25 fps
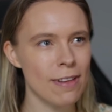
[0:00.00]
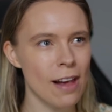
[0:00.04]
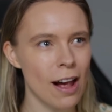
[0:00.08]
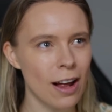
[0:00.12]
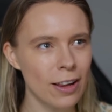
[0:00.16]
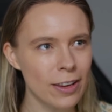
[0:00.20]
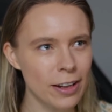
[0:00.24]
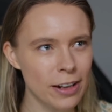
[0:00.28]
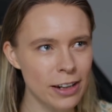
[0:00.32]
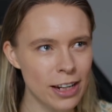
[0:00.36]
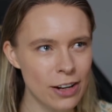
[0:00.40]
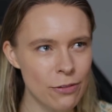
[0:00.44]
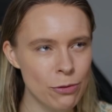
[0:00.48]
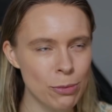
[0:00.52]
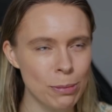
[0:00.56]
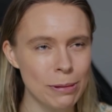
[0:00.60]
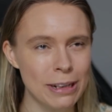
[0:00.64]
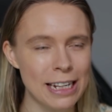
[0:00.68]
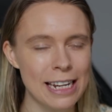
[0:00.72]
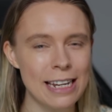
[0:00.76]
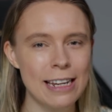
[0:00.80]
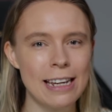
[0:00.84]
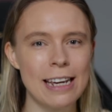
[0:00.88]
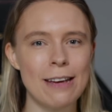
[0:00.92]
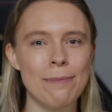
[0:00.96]
I'll
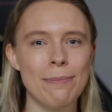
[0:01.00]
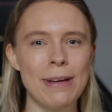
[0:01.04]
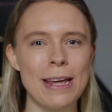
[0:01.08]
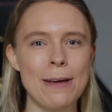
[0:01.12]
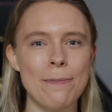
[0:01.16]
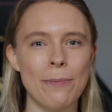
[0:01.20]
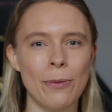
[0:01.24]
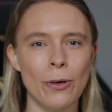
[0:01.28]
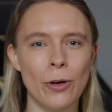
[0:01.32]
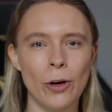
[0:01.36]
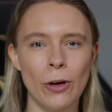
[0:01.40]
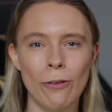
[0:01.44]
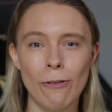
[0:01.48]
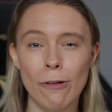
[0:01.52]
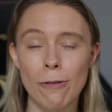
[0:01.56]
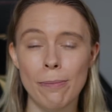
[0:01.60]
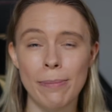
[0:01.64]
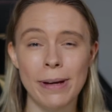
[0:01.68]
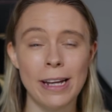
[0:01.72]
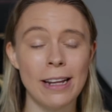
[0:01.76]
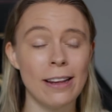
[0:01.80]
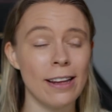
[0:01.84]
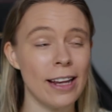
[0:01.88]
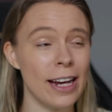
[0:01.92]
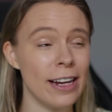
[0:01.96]
inevitably get people who will
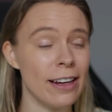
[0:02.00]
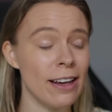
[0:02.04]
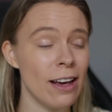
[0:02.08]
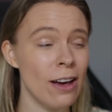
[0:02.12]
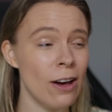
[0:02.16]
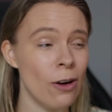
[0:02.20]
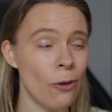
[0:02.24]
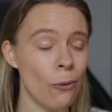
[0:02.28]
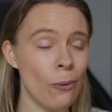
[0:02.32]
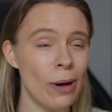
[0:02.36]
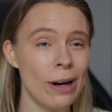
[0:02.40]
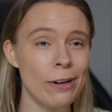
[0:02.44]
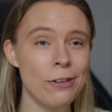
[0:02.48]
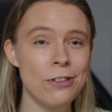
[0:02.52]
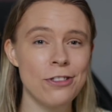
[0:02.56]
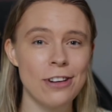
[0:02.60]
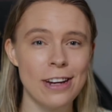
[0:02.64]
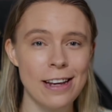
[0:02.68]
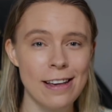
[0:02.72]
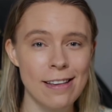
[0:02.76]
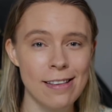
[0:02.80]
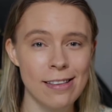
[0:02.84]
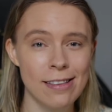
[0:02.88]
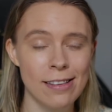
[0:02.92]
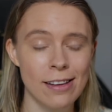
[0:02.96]
be like, well,
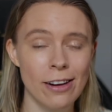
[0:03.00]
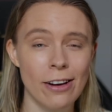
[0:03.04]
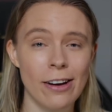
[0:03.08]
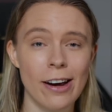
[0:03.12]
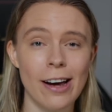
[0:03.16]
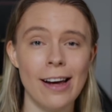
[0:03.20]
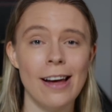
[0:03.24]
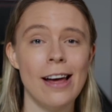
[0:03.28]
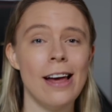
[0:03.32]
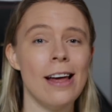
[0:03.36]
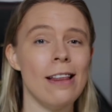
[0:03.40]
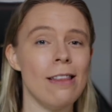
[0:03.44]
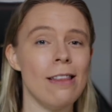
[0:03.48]
gee, Sarah,